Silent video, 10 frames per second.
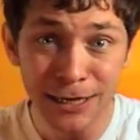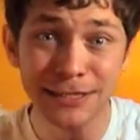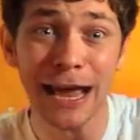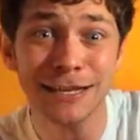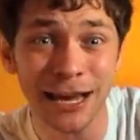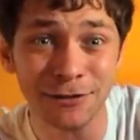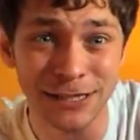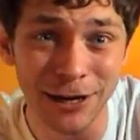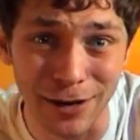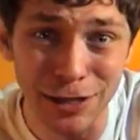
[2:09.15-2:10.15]
It's getting so
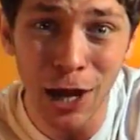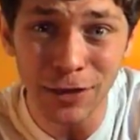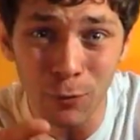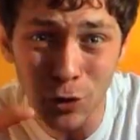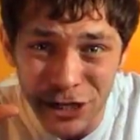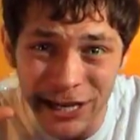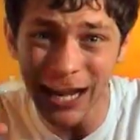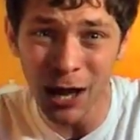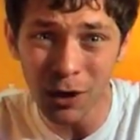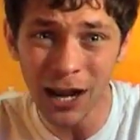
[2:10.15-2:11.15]
serious that watching
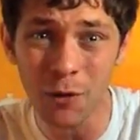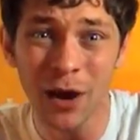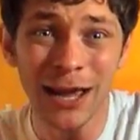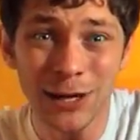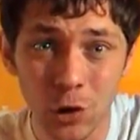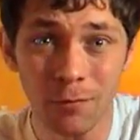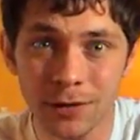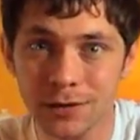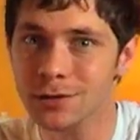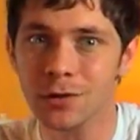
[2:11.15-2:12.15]
LOLO is
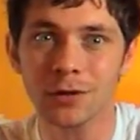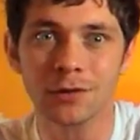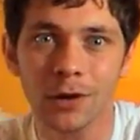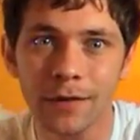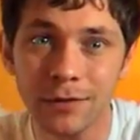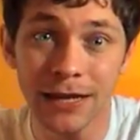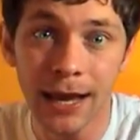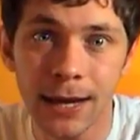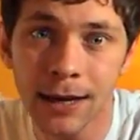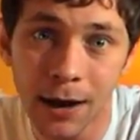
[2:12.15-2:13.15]
almost as good as one of those
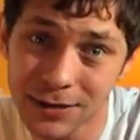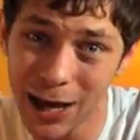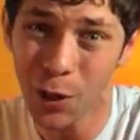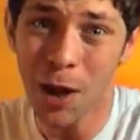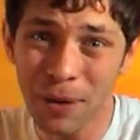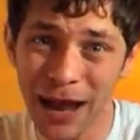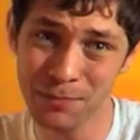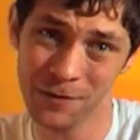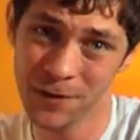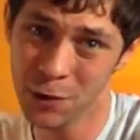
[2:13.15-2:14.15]
in-hotel
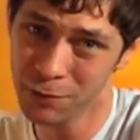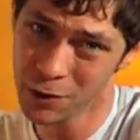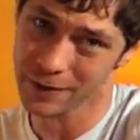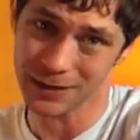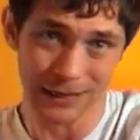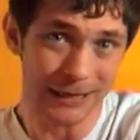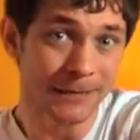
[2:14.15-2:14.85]
pay-per-view movies.